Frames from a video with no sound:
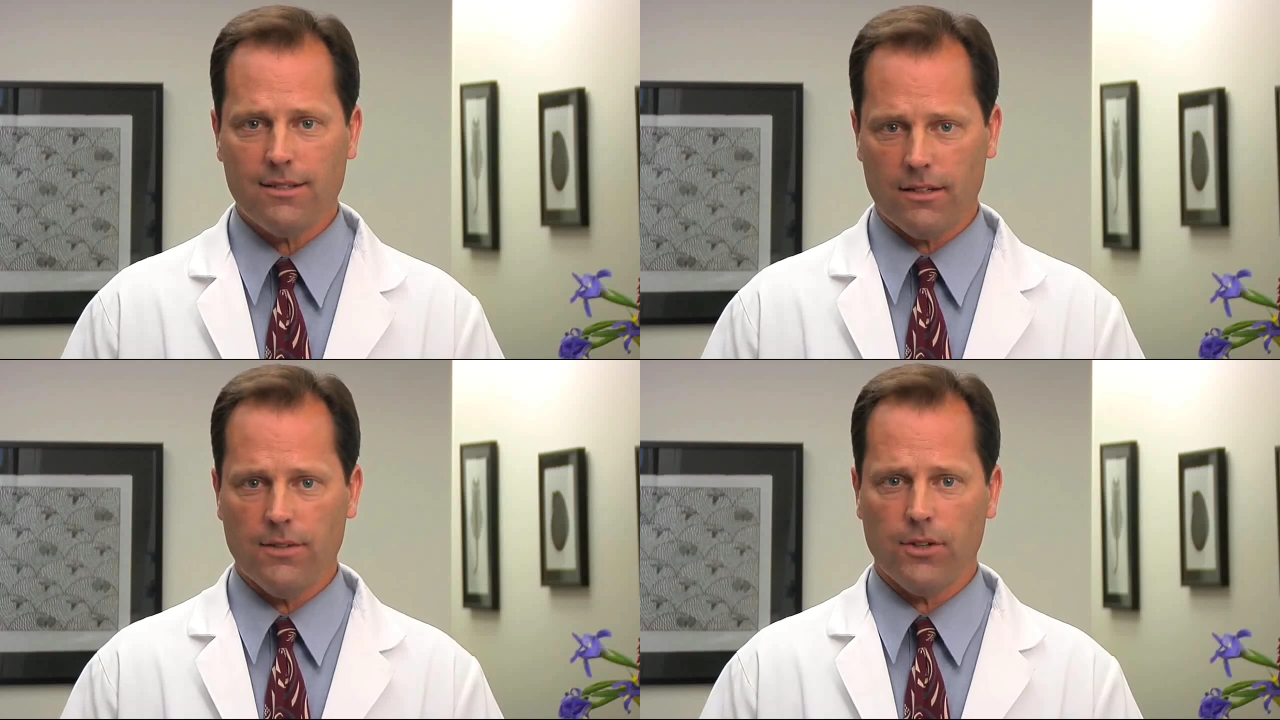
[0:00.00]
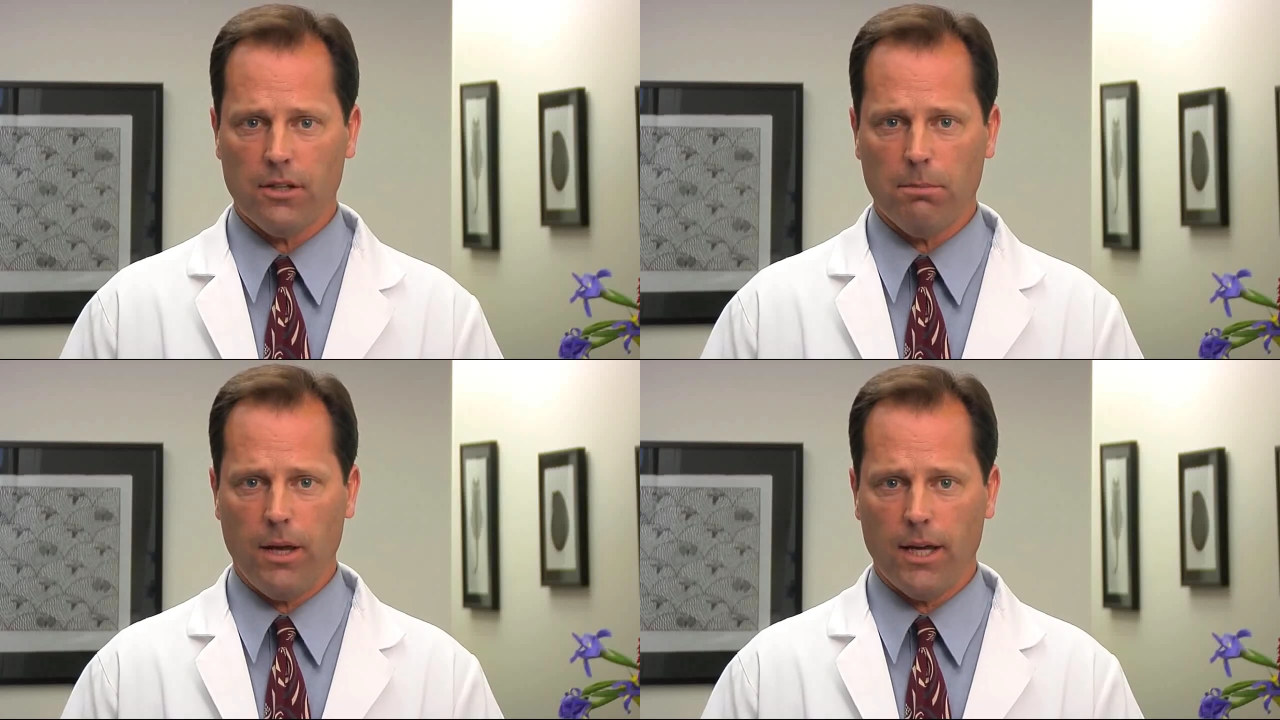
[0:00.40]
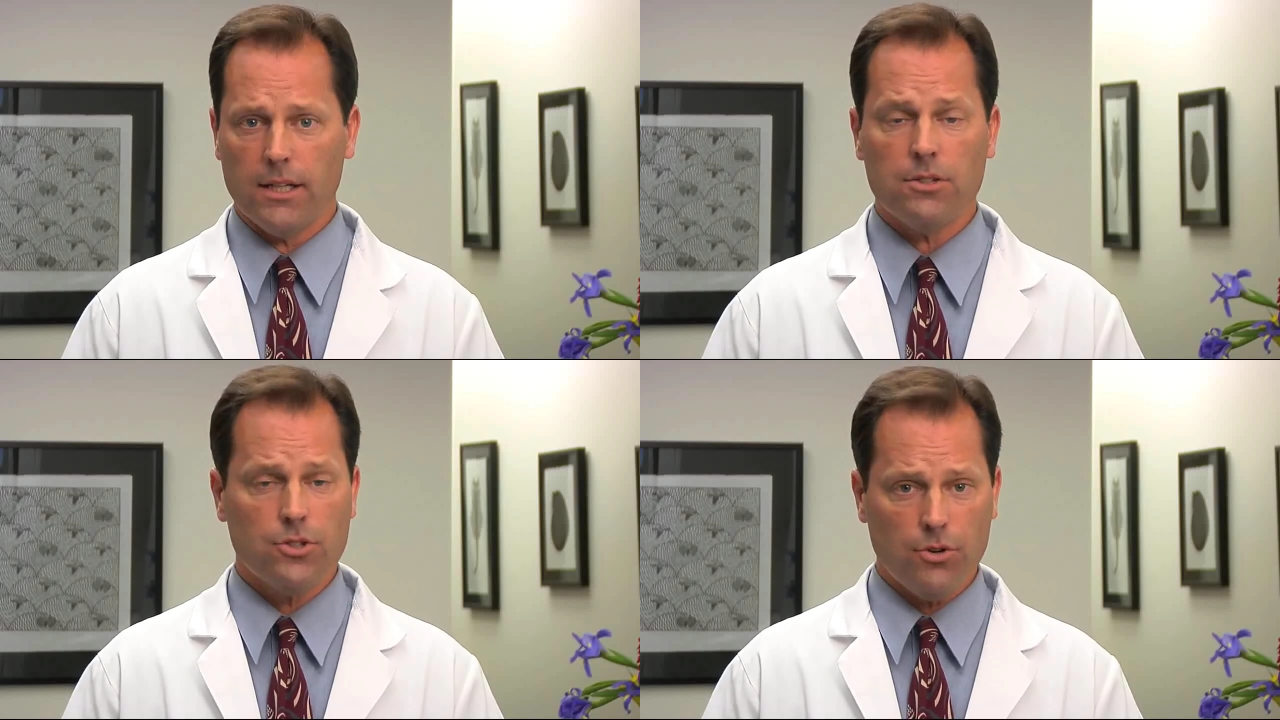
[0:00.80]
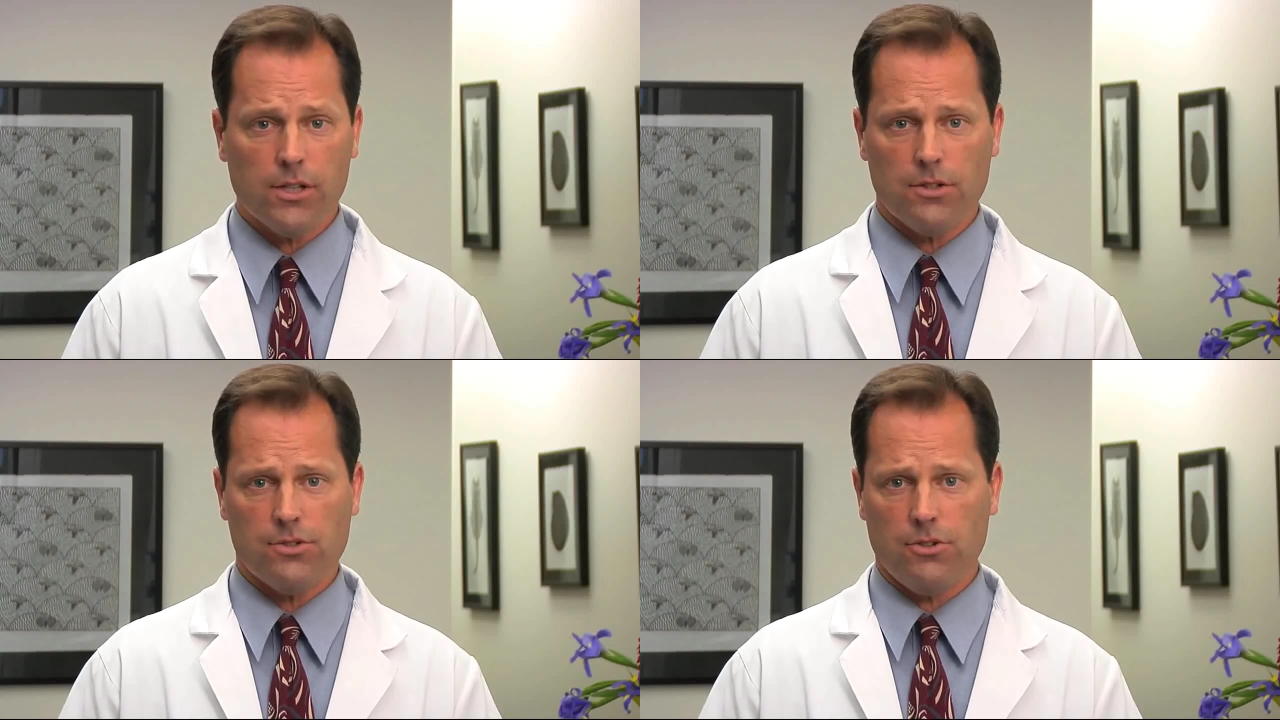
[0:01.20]
significant pain
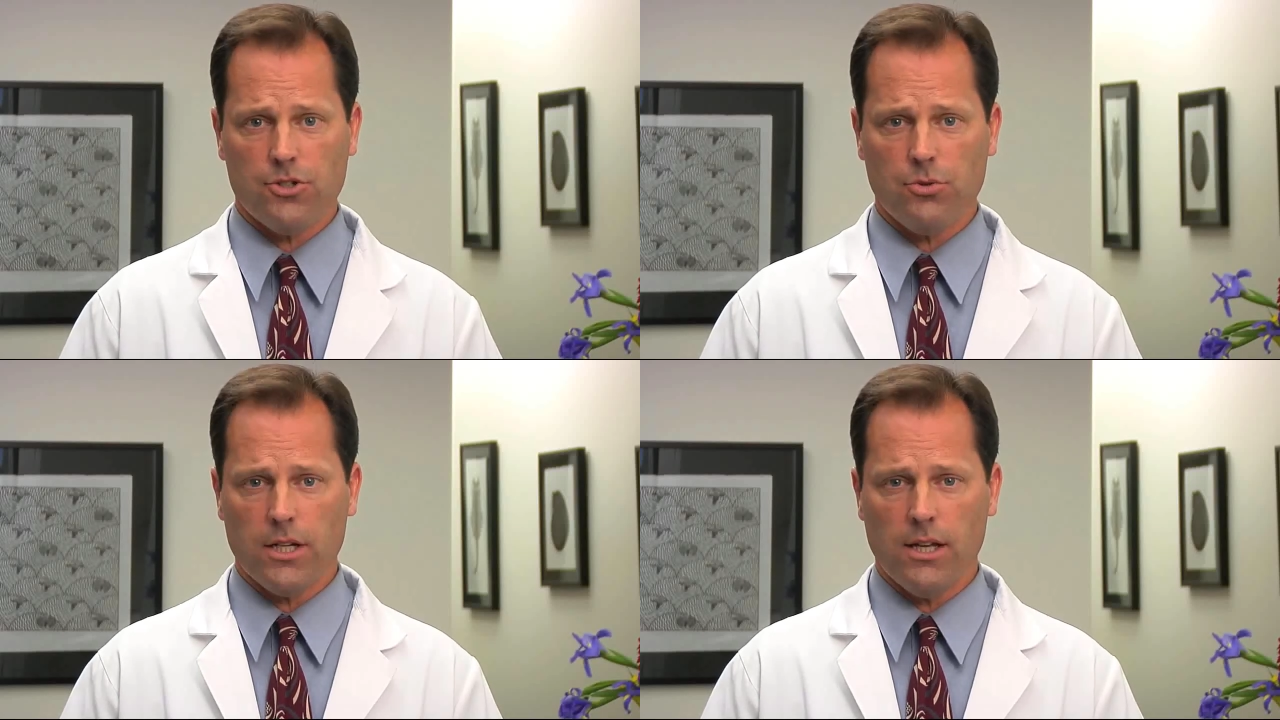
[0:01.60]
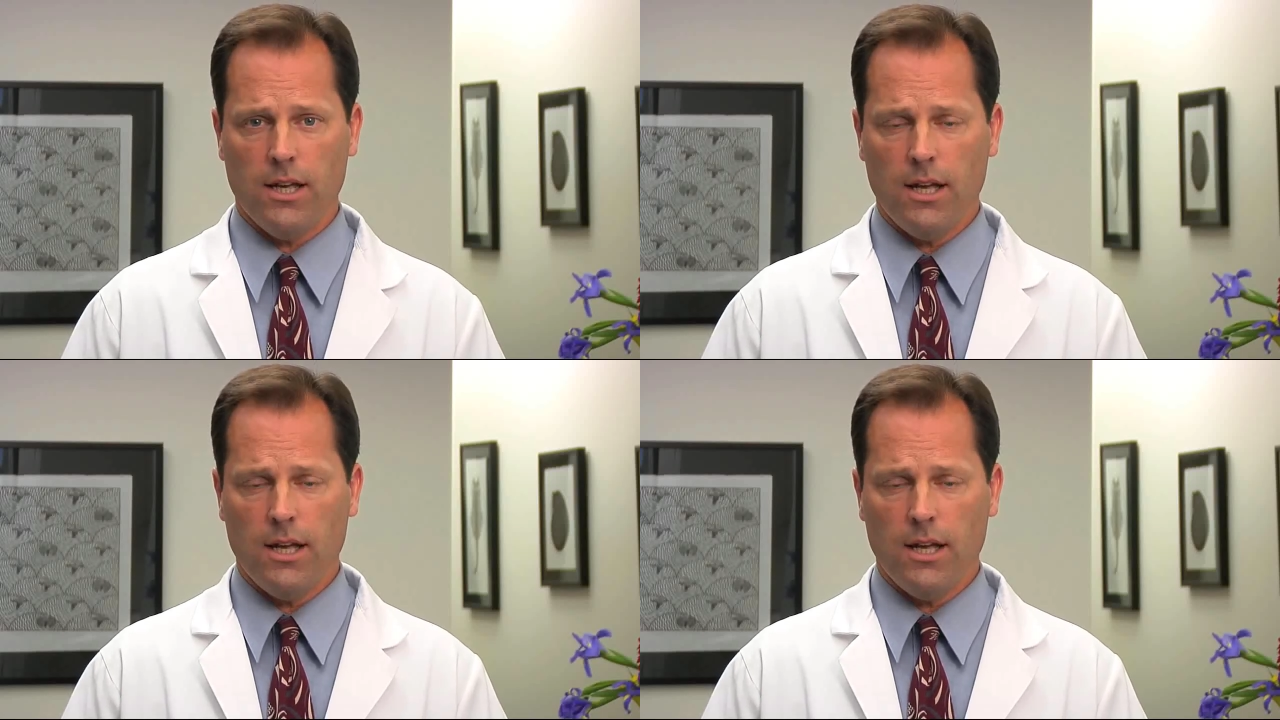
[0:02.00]
during the surgery,